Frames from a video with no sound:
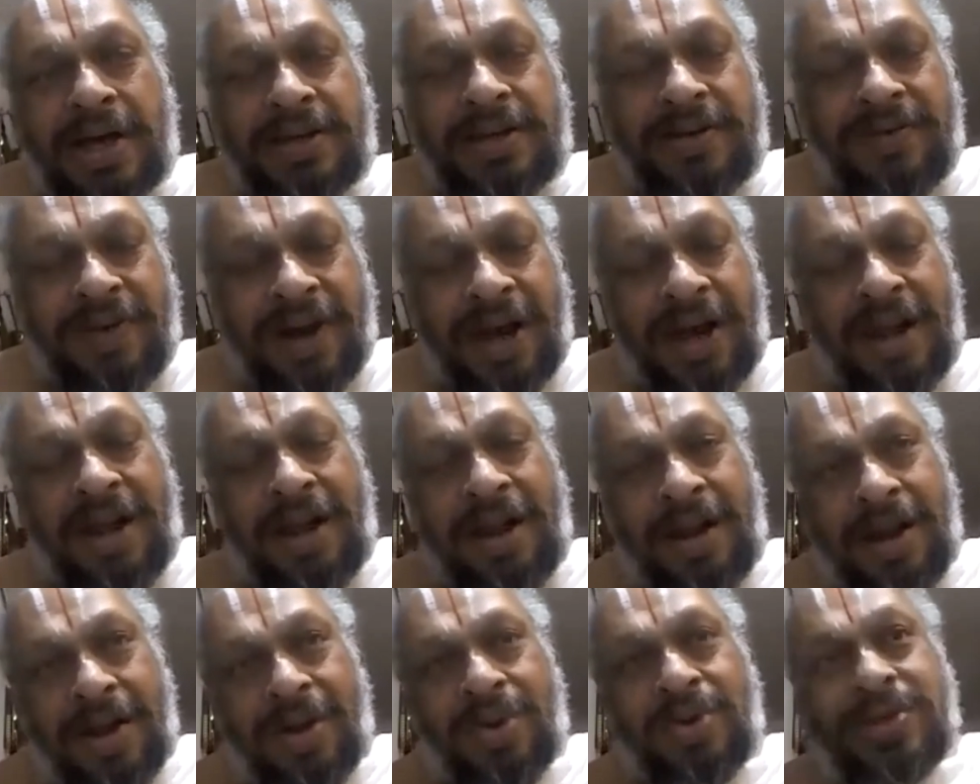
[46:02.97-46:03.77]
while
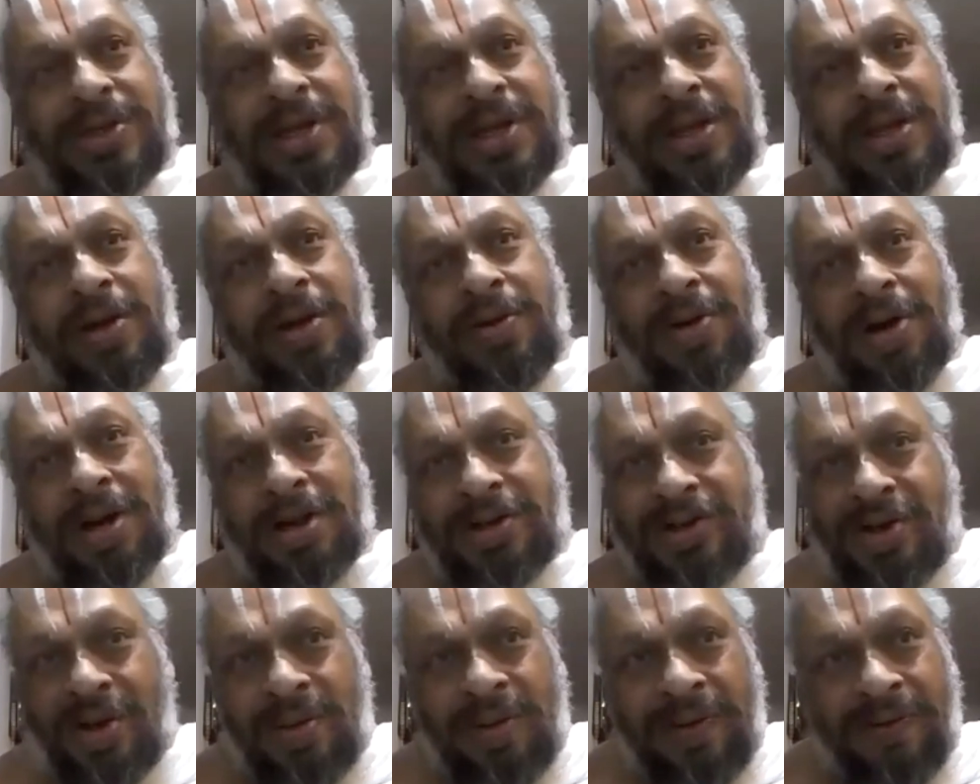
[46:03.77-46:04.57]
using the
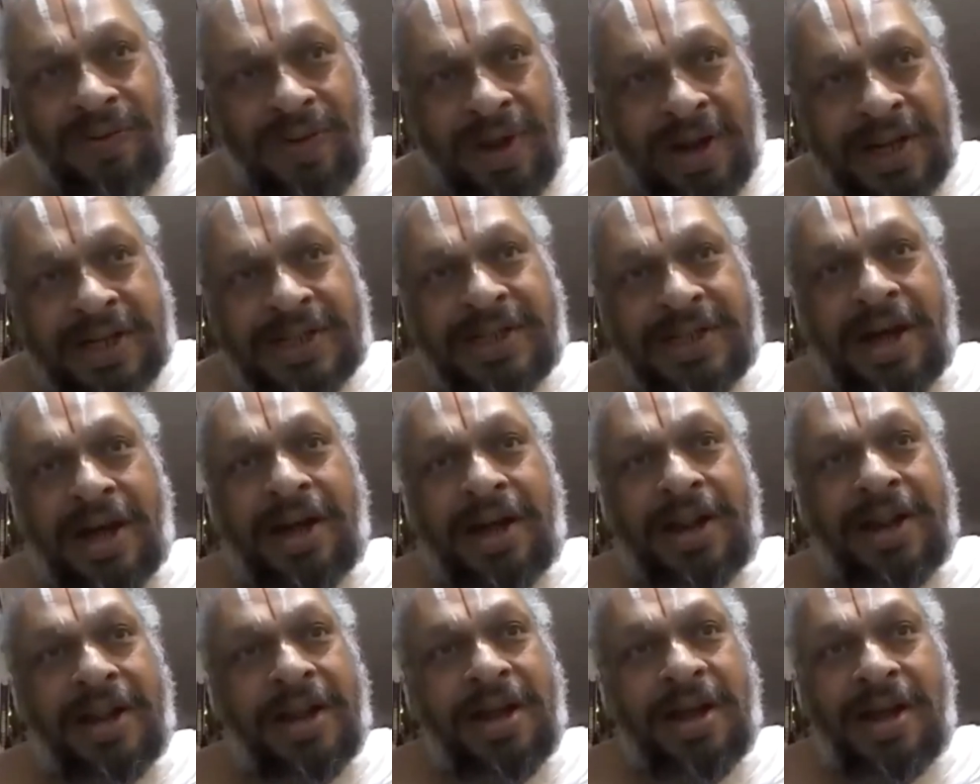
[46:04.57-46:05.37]
washroom, if it is
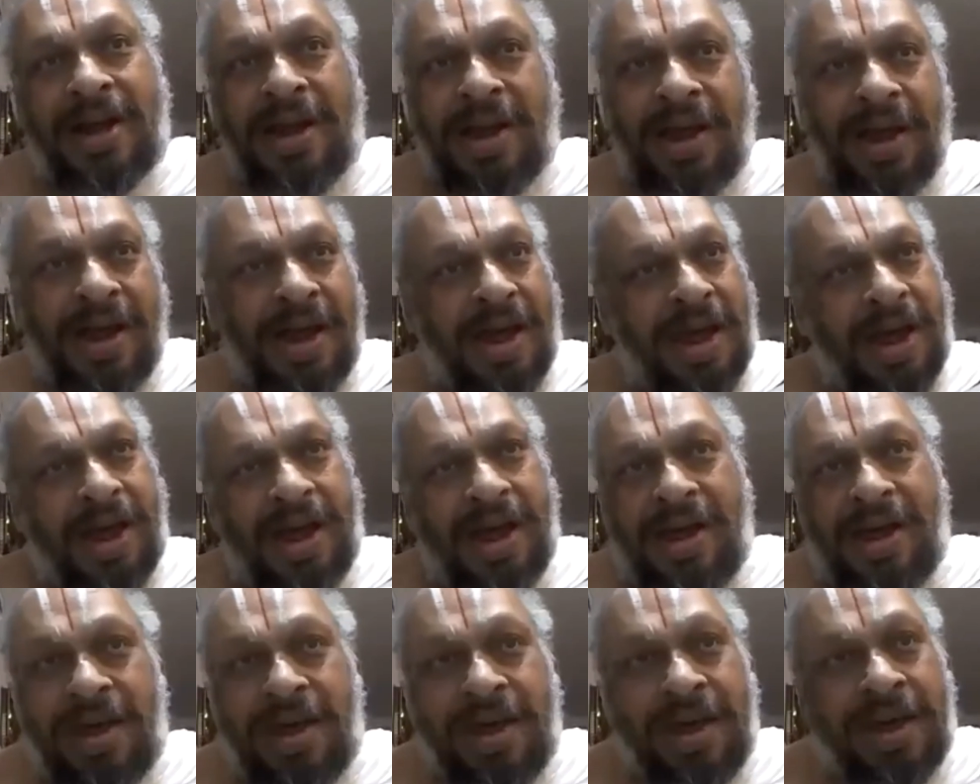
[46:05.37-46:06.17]
on,
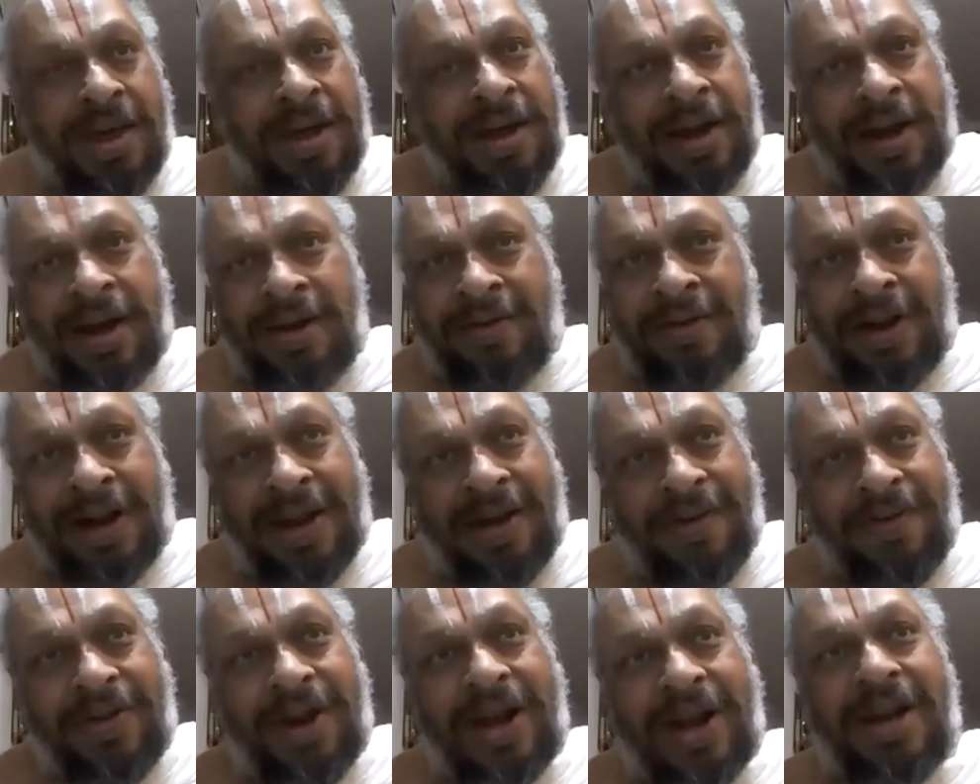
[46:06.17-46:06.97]
it will
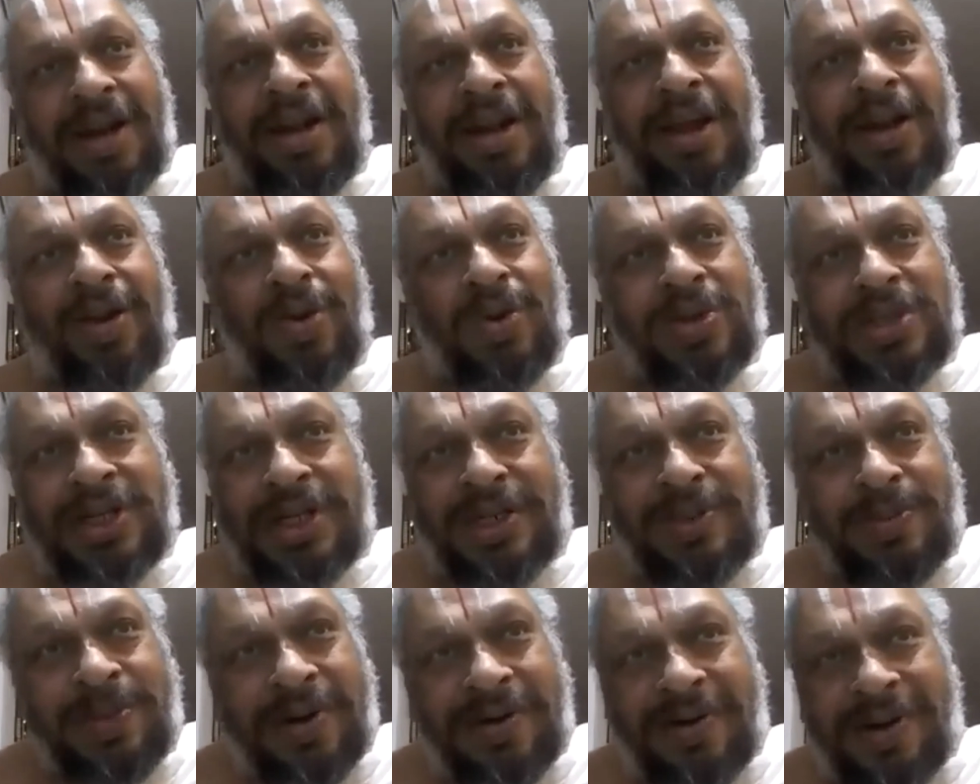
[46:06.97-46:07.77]
definitely lose
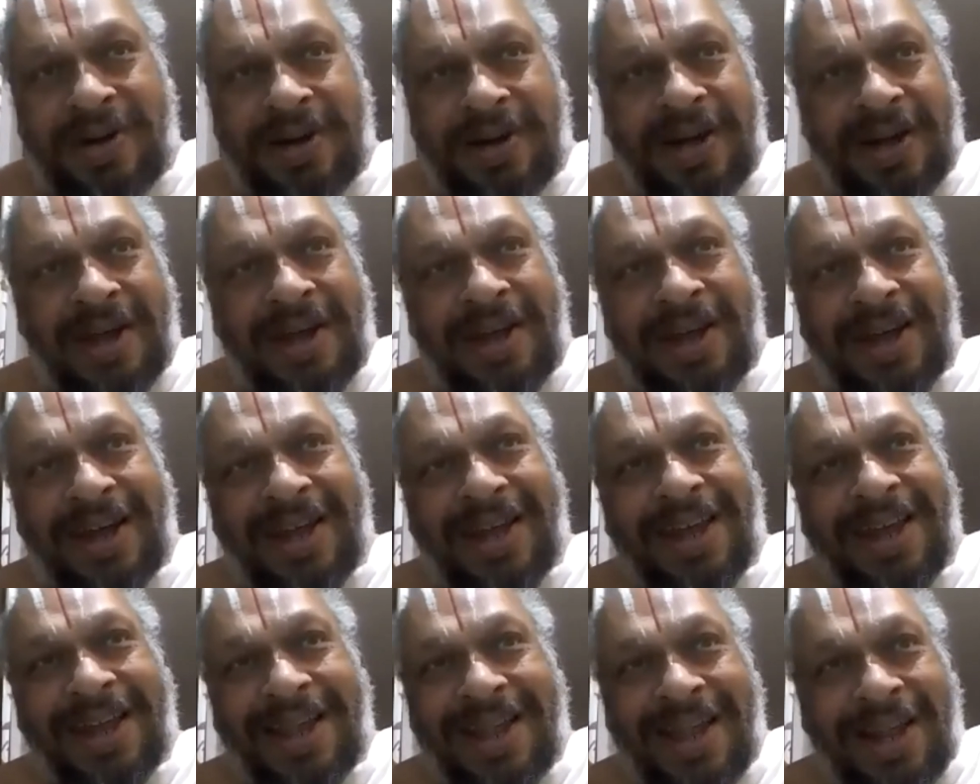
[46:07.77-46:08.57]
its power.
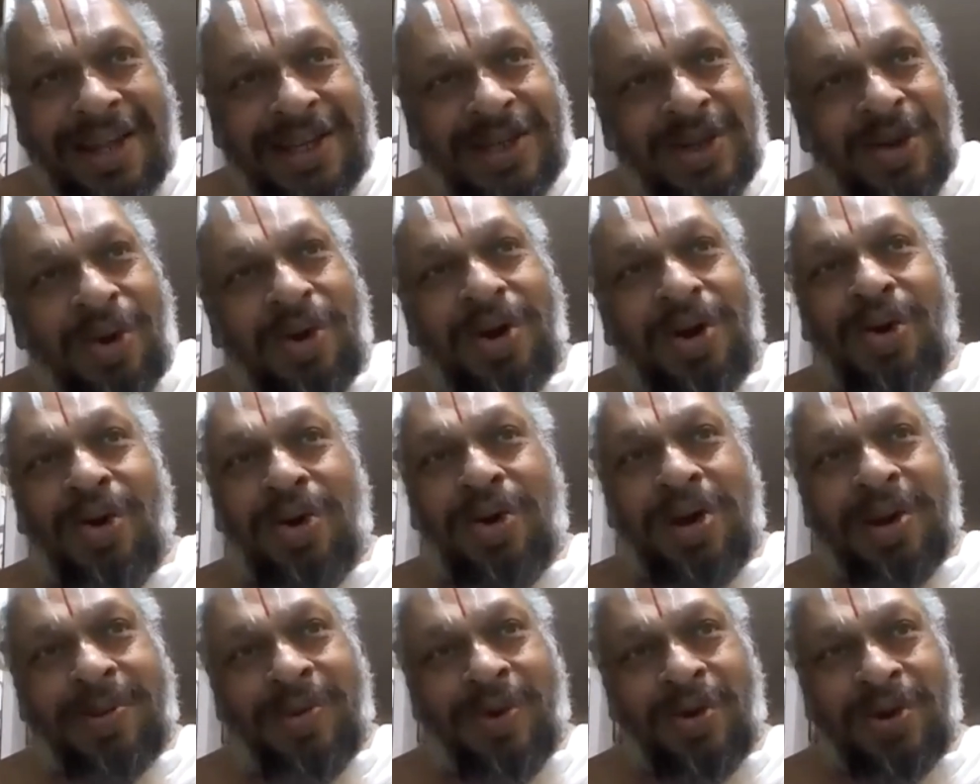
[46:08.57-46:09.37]
There is no
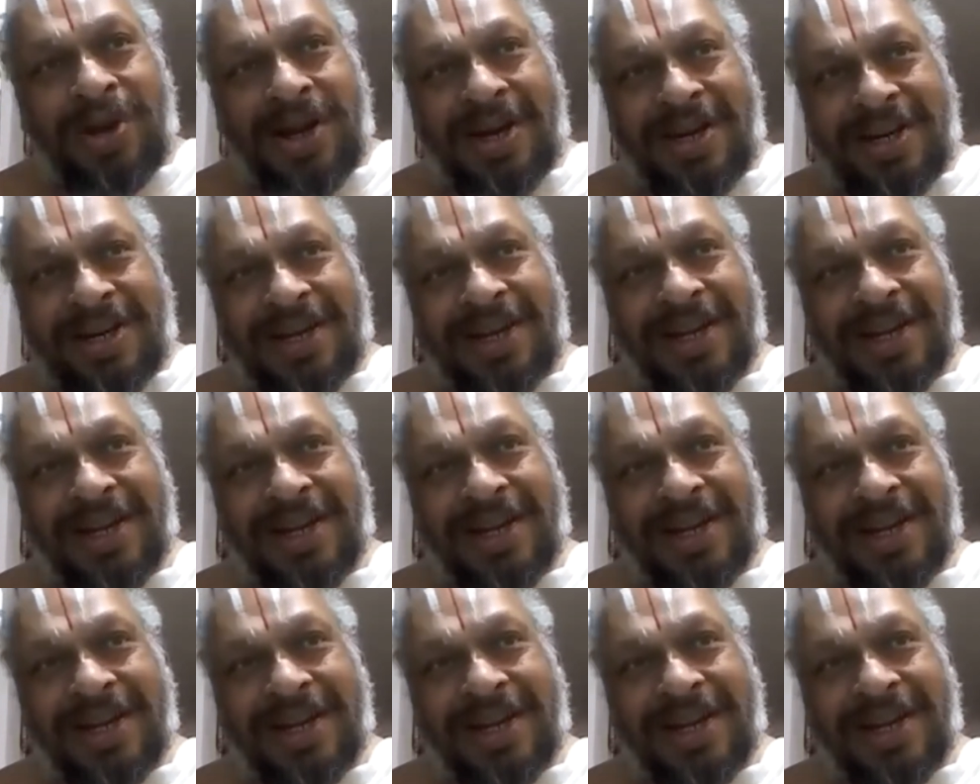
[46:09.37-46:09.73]
doubt about it.